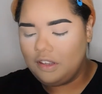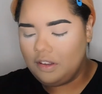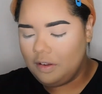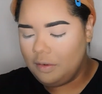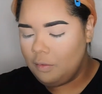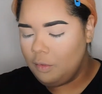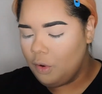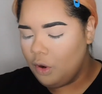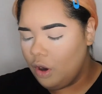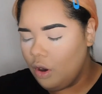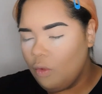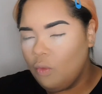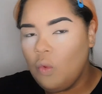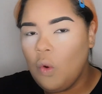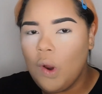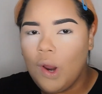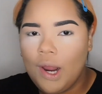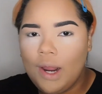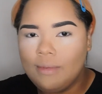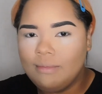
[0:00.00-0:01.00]
a more
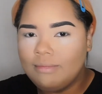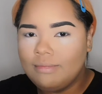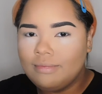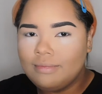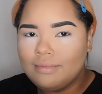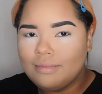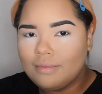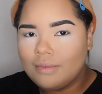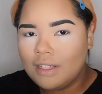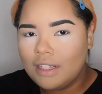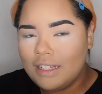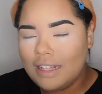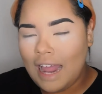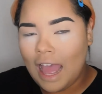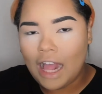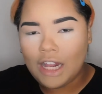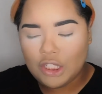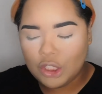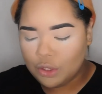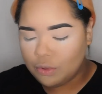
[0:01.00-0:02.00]
warm,
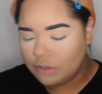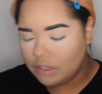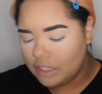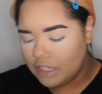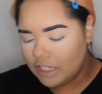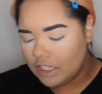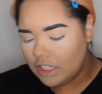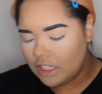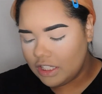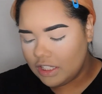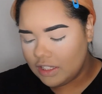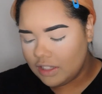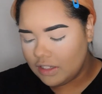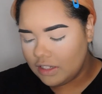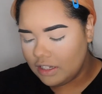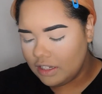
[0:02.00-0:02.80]
natural-ish